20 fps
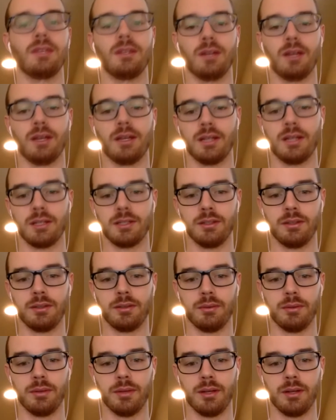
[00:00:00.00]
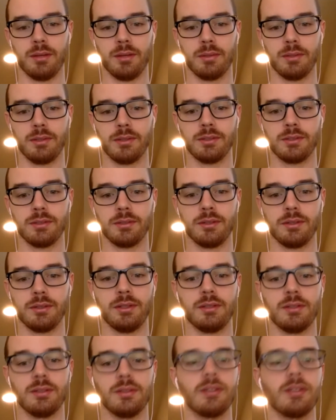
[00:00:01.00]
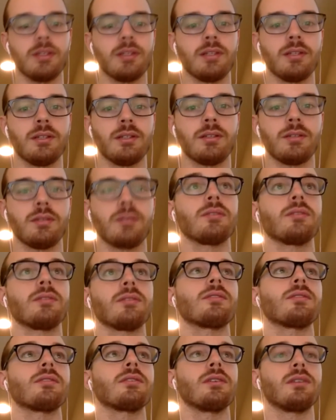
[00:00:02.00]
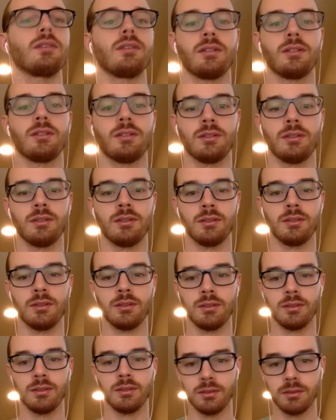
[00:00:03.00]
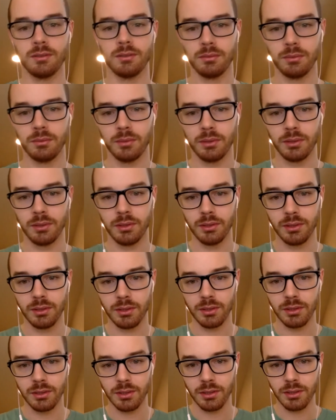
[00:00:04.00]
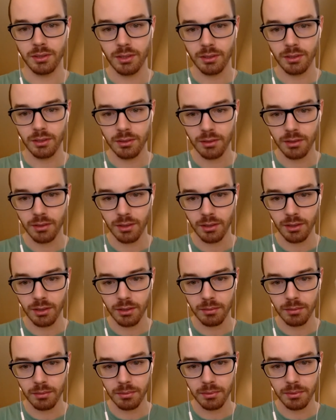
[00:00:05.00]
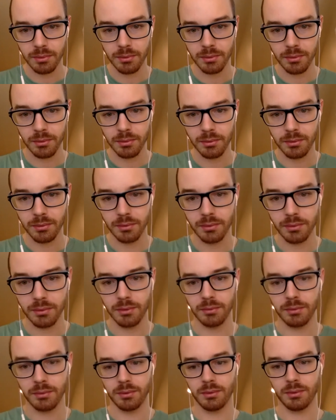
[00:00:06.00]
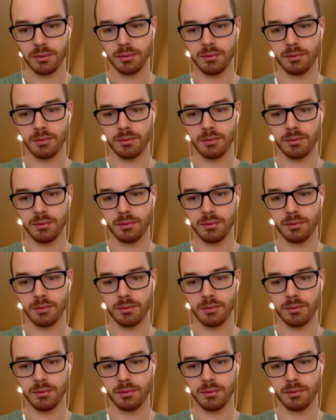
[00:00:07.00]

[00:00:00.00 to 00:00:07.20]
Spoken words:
here, I can actually throw that up on the screen and you can see which desktop. This one.